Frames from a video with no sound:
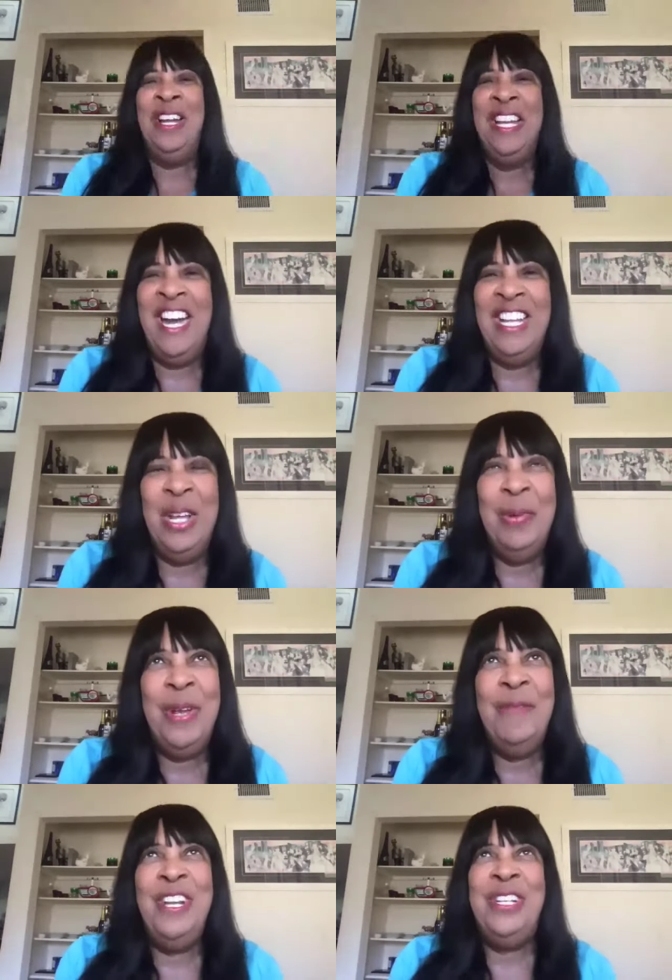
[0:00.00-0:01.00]
I think
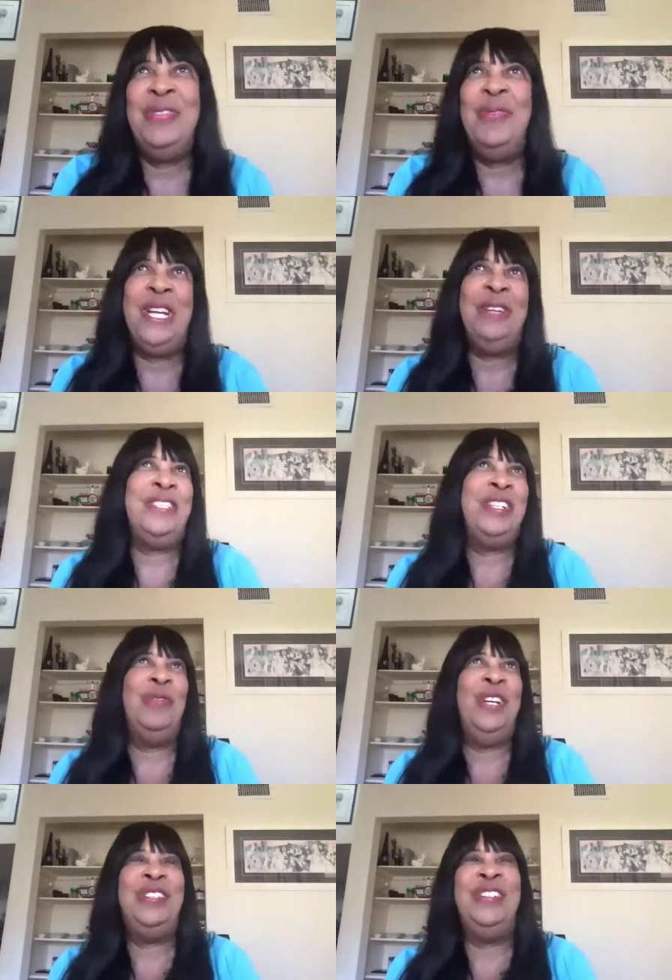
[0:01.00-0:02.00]
we can still
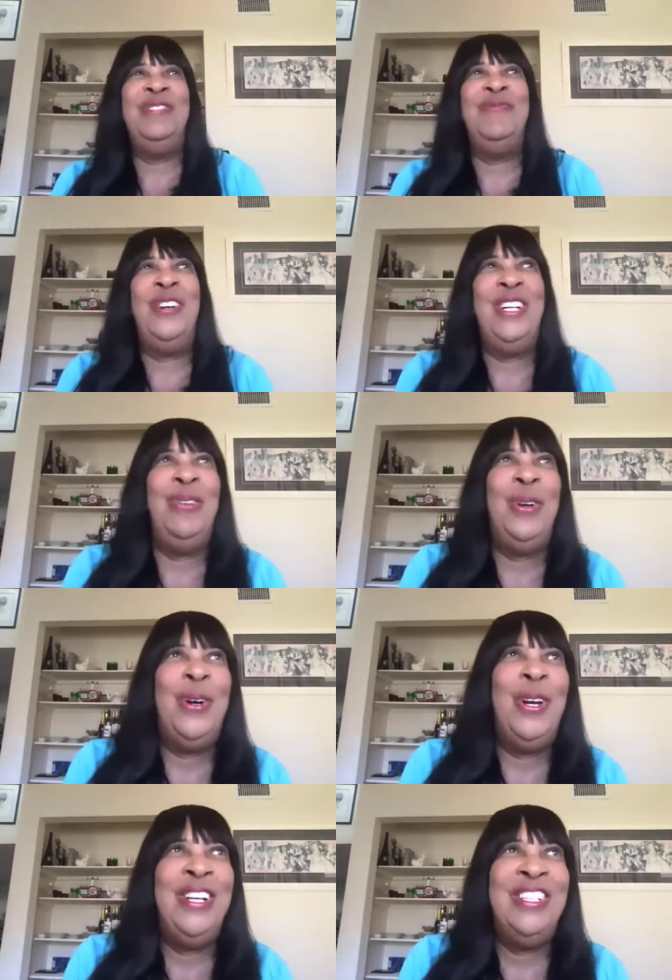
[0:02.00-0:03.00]
reach two very different
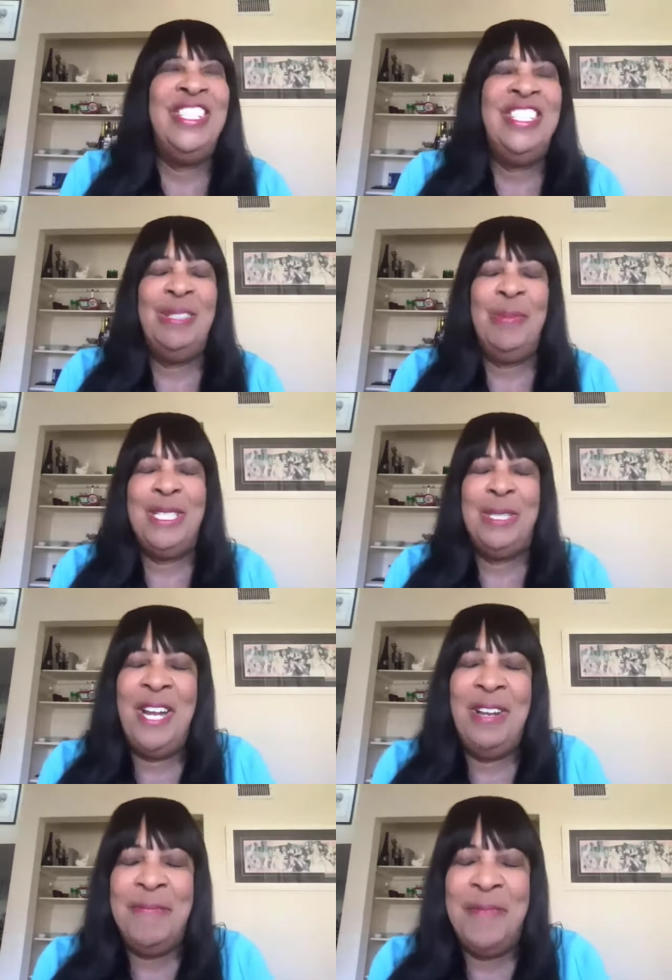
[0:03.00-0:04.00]
audiences because
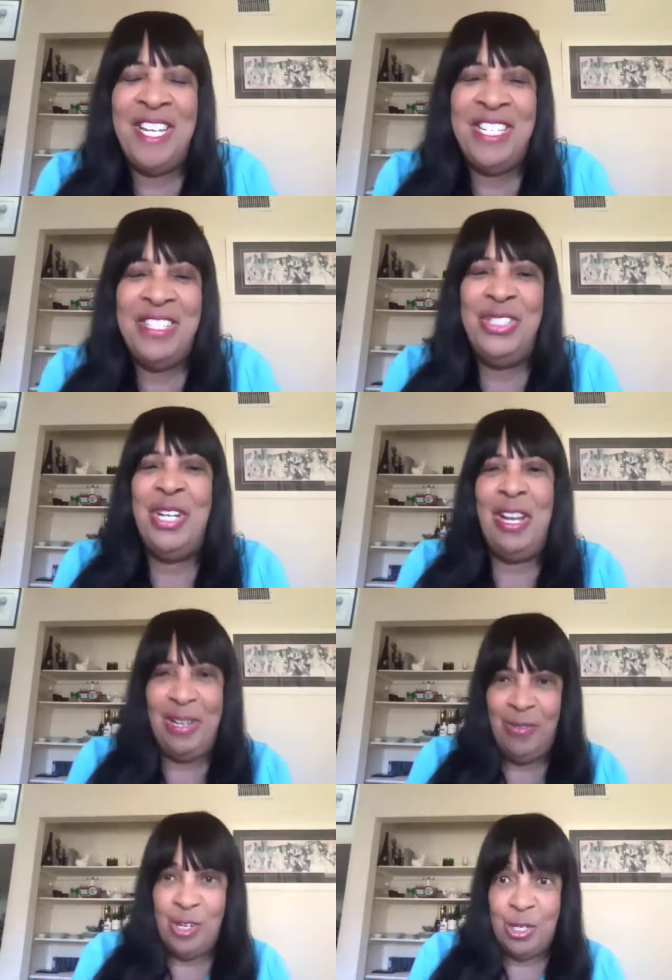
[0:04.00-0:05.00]
mine is entirely
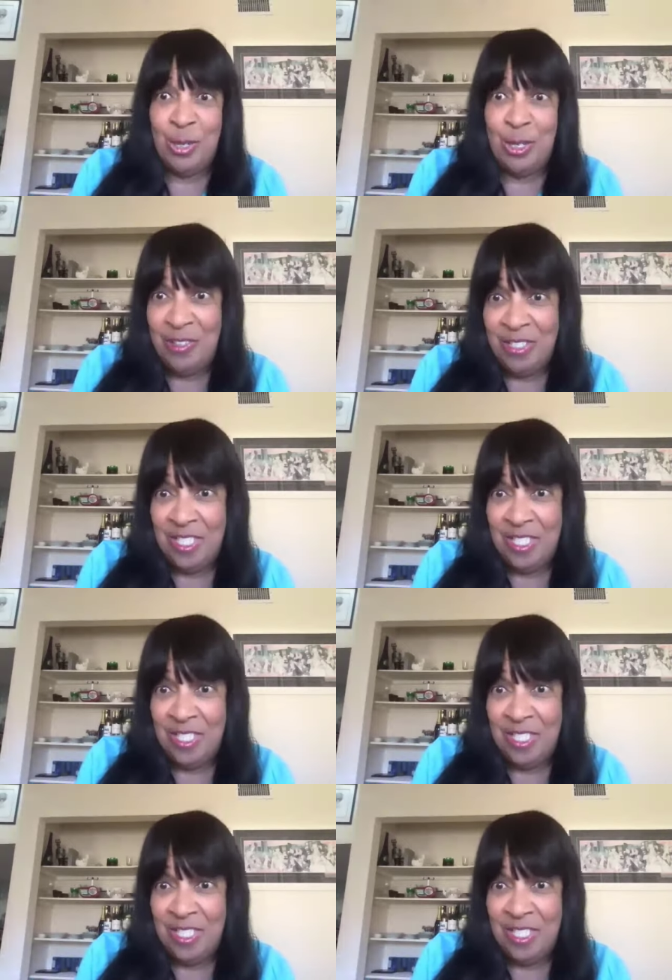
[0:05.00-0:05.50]
virtual.